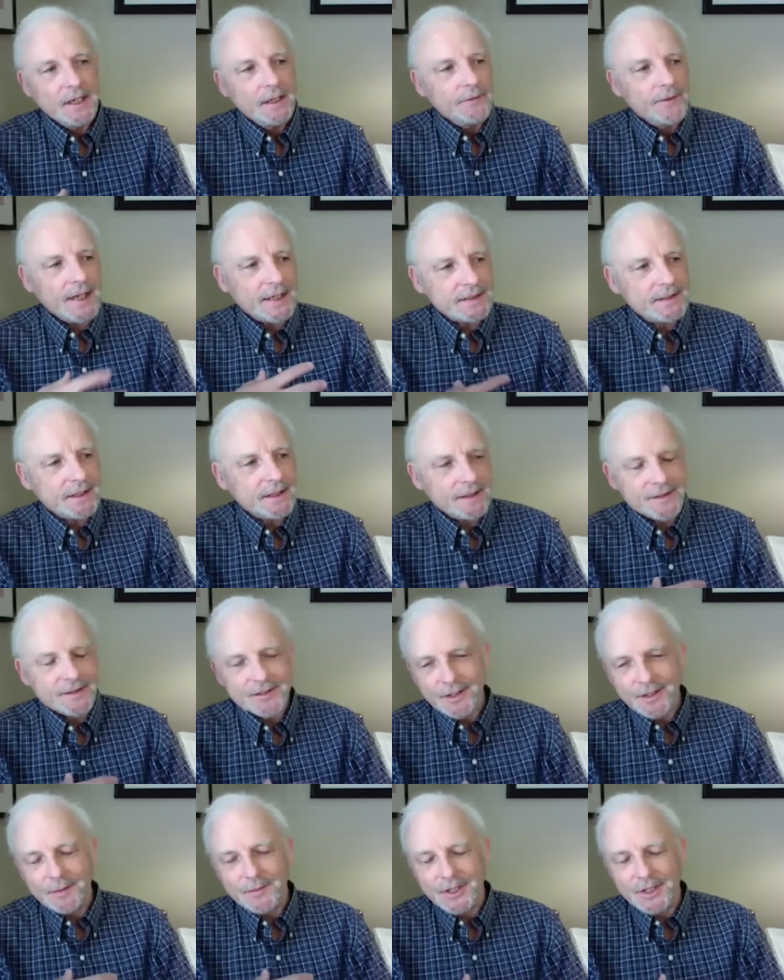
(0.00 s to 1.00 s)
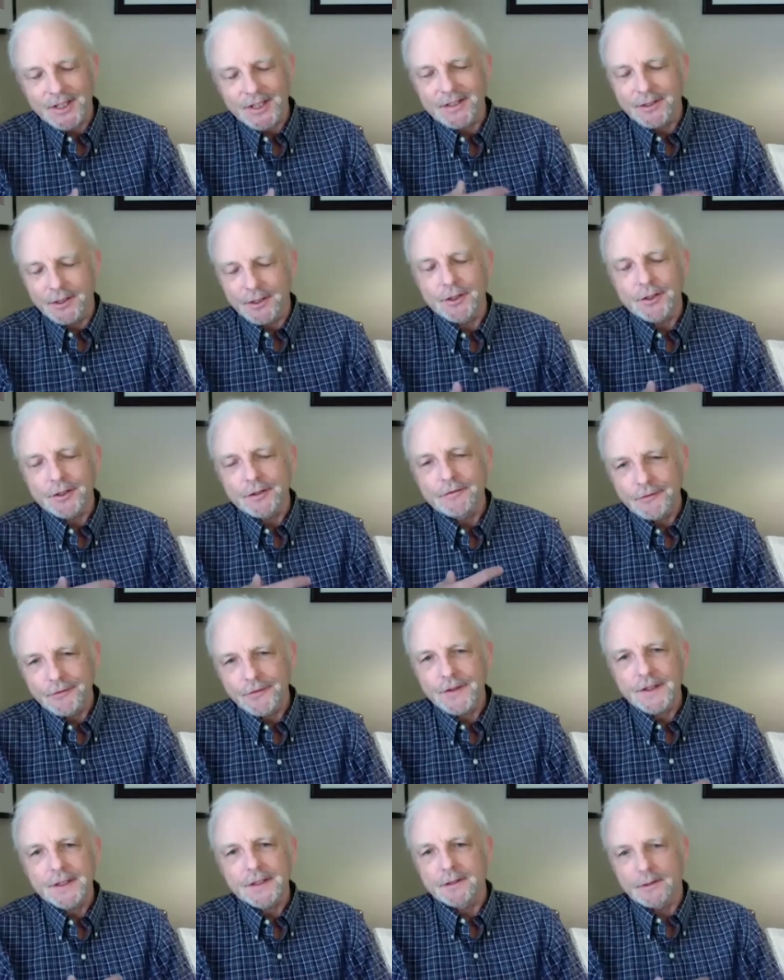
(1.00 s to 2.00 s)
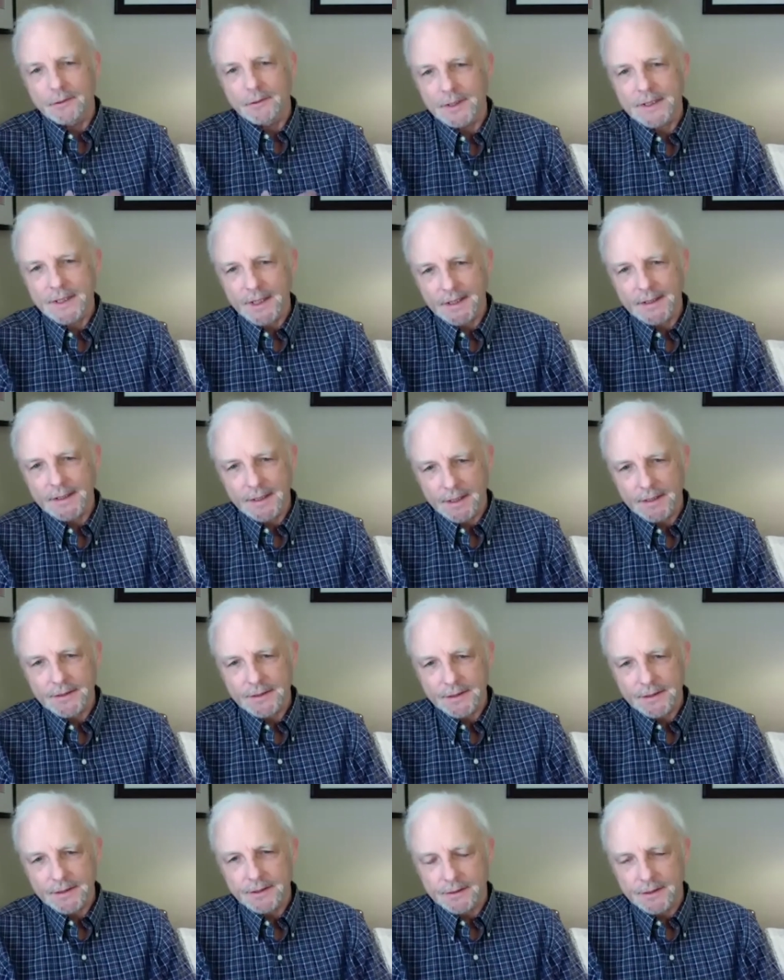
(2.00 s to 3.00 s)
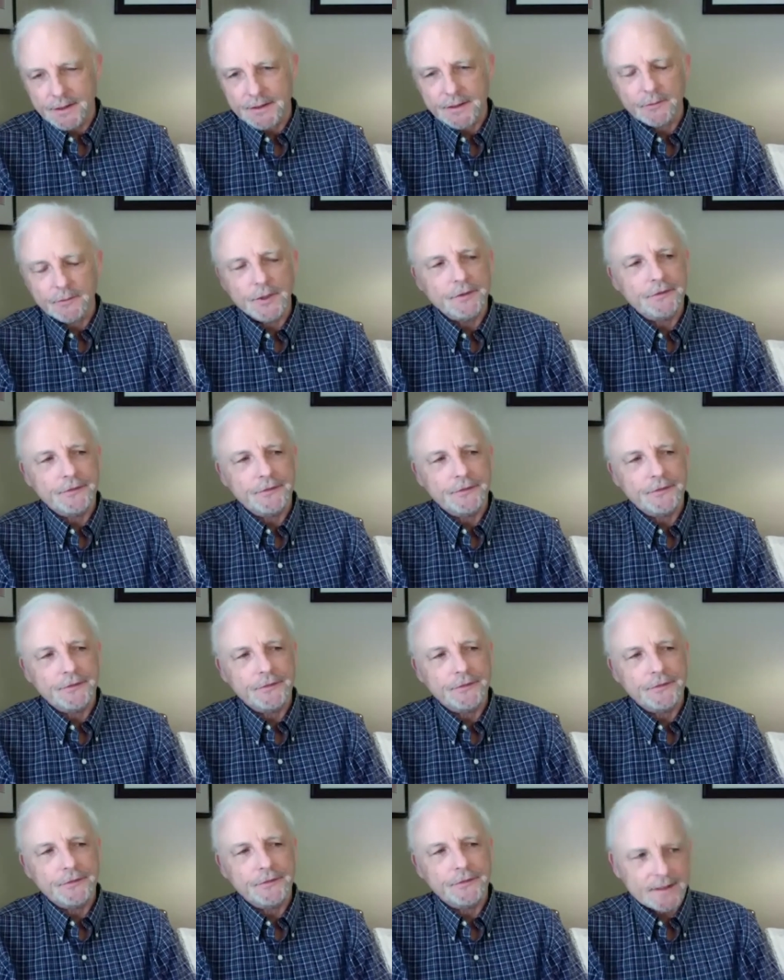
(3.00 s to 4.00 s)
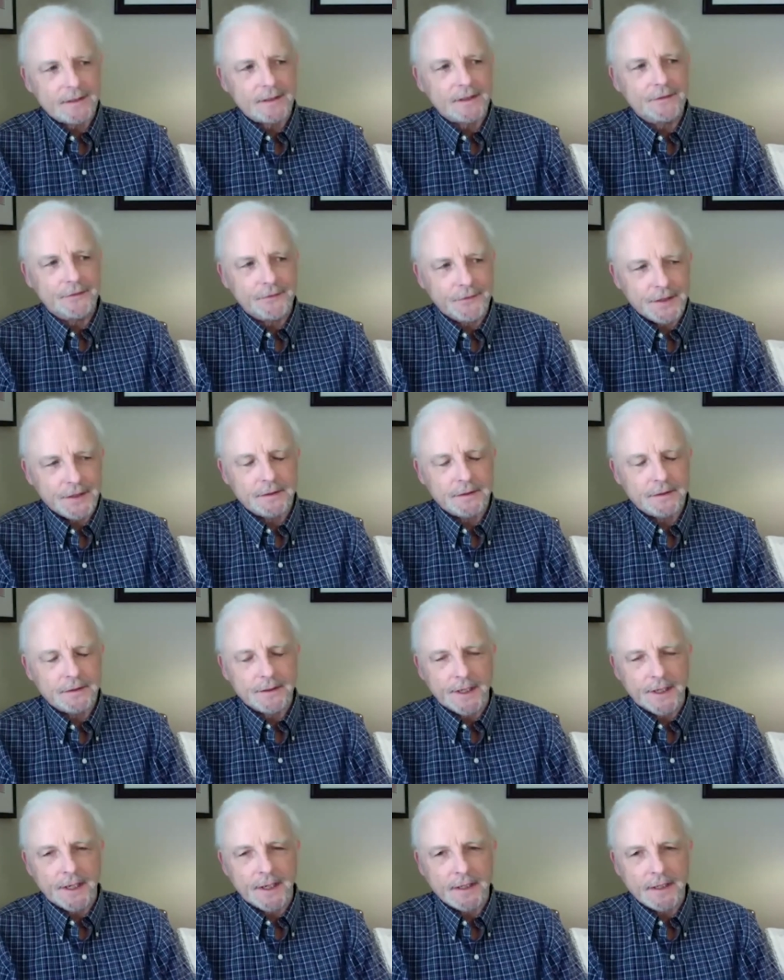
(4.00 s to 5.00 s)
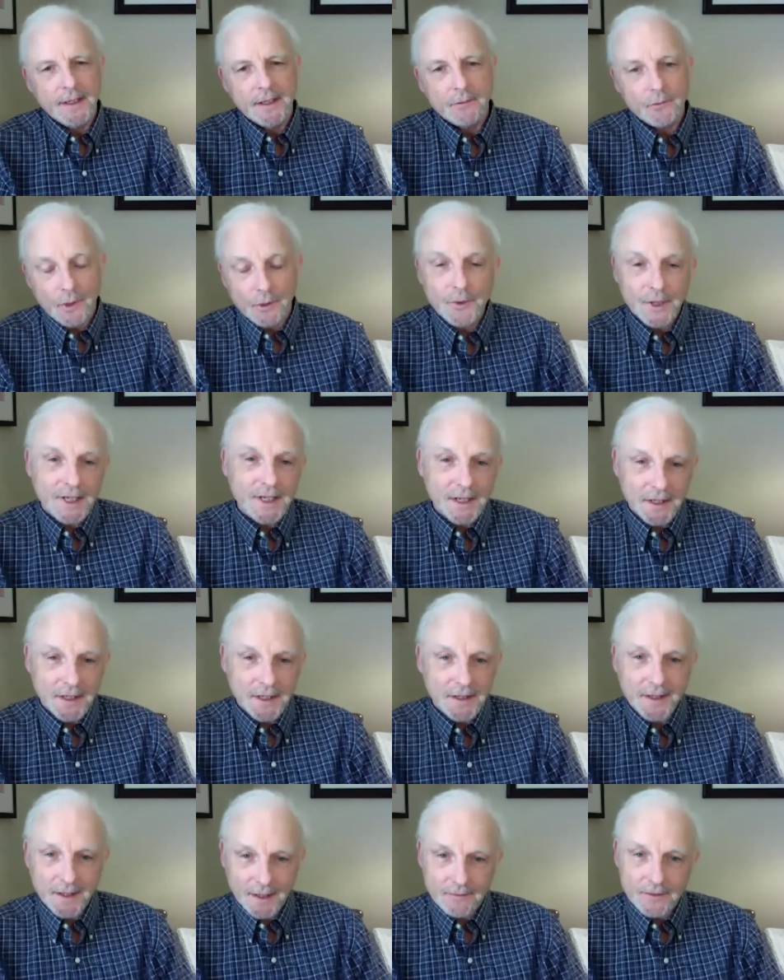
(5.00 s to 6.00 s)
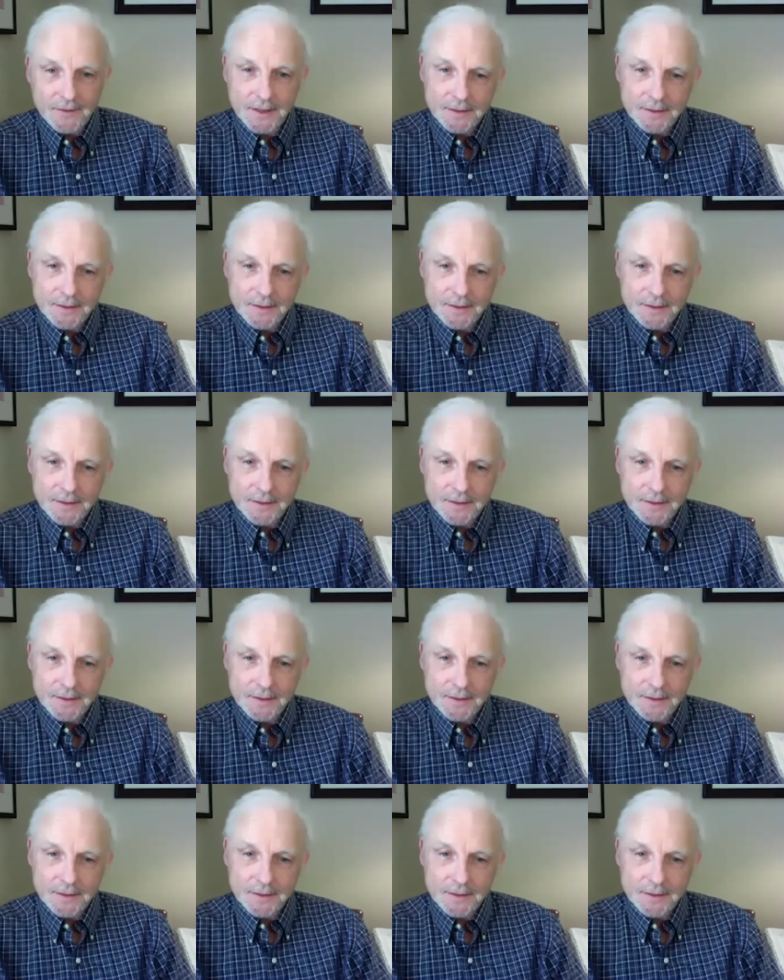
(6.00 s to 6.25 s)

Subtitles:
That does something to you. You can feel what that does to us. And we particularly feel that when we can't have it.